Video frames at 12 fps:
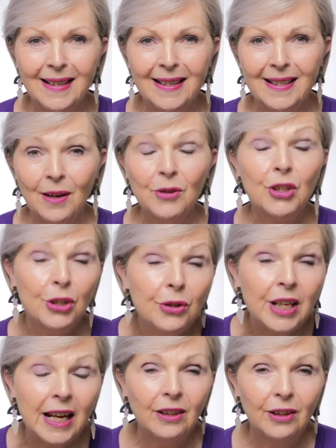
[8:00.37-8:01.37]
So do
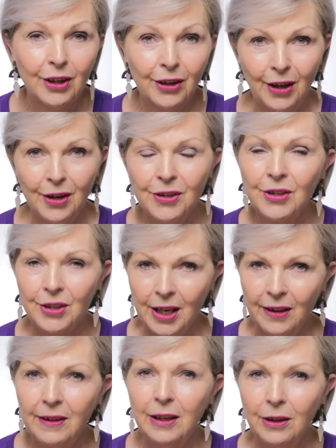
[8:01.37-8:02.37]
take a look at those, because
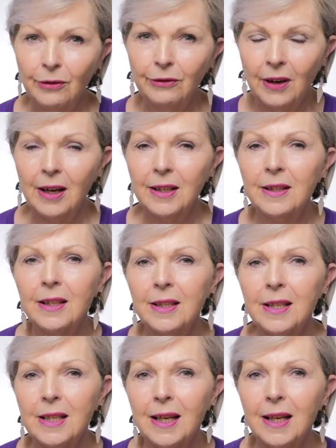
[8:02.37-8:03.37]
I think you'll find
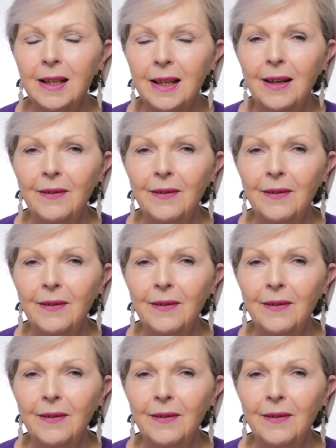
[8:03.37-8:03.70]
that